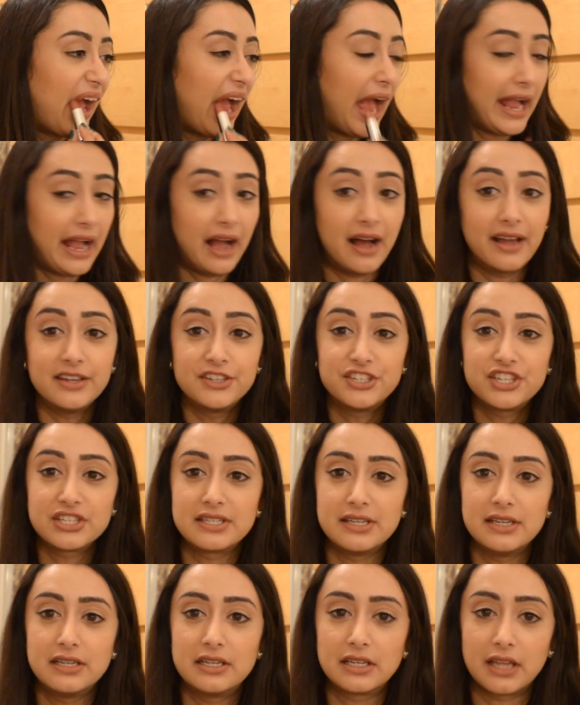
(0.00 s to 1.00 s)
I kind of
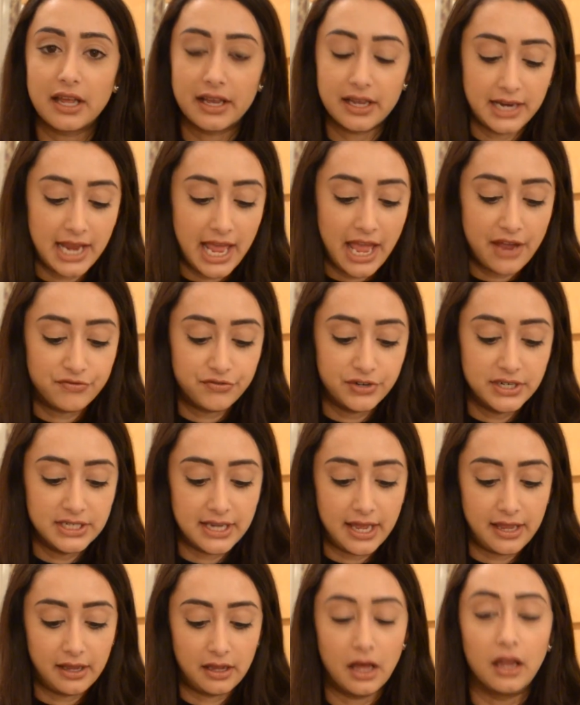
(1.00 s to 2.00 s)
just needed like an
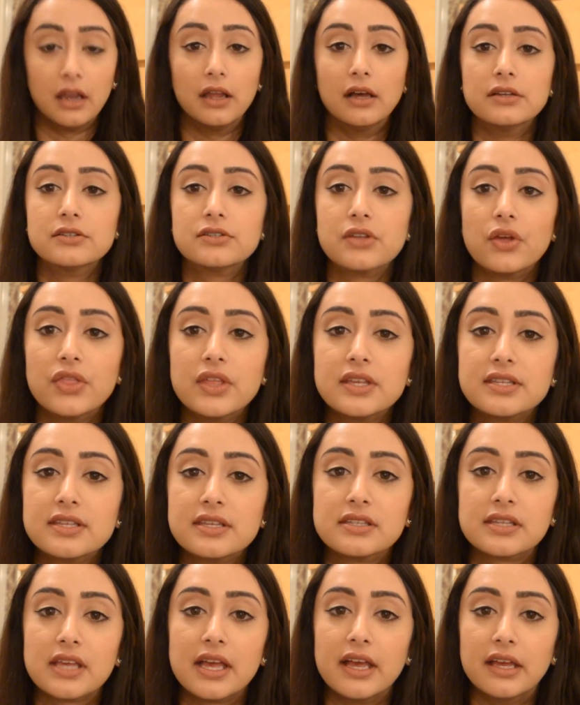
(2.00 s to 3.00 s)
everyday colour, so this
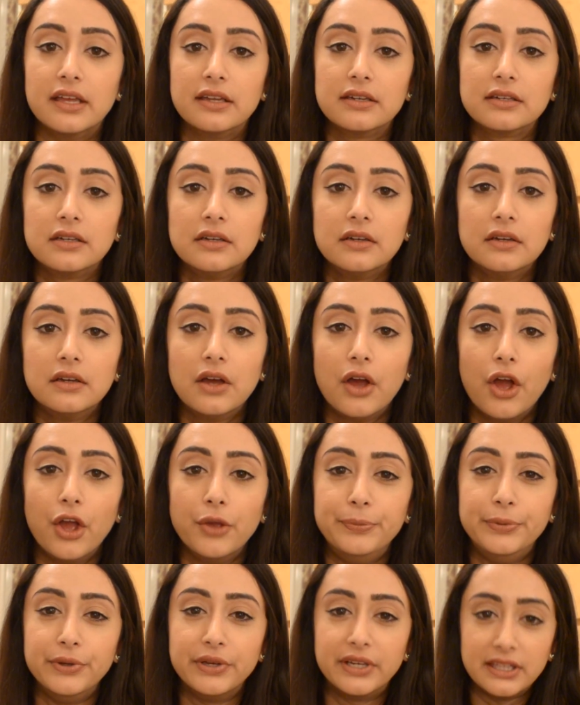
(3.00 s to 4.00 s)
is it.
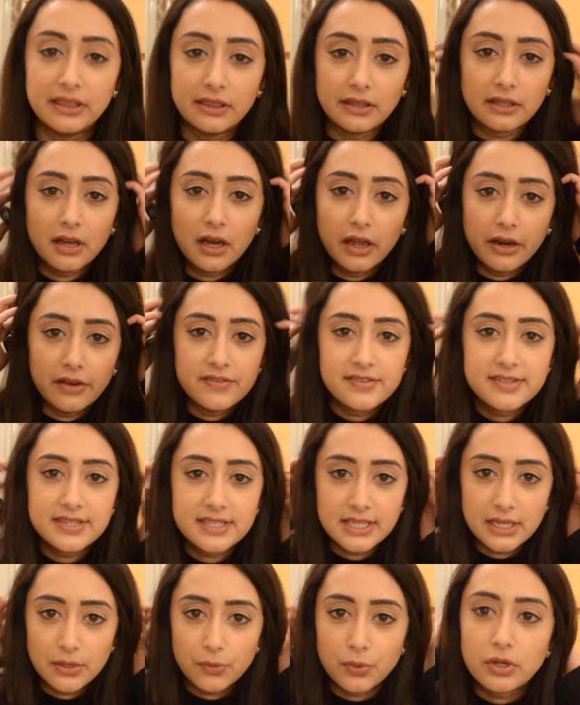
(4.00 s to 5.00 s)
Hope you can kind of
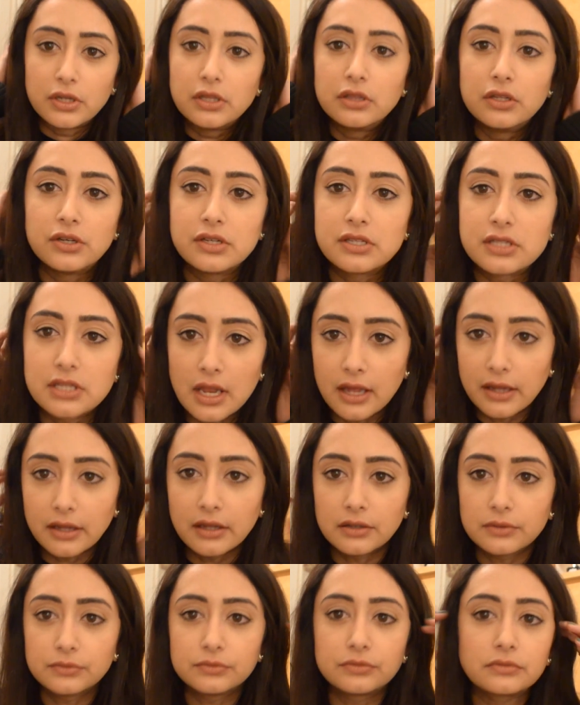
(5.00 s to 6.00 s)
see what it looks
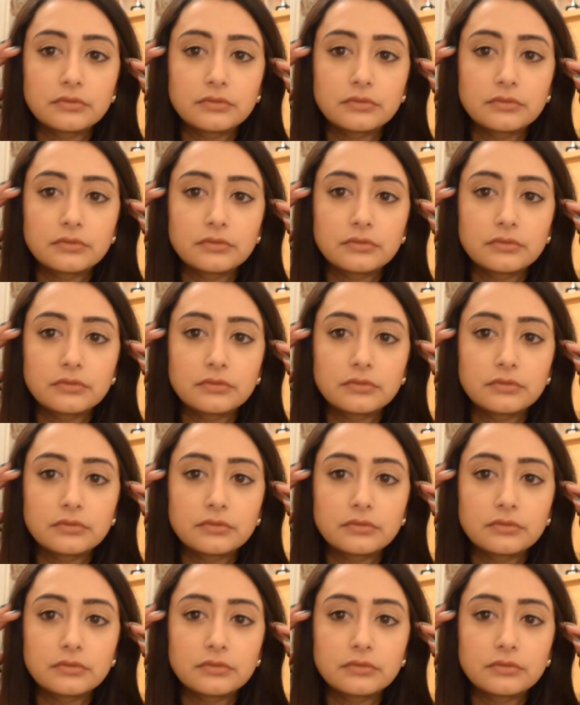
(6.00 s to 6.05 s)
like.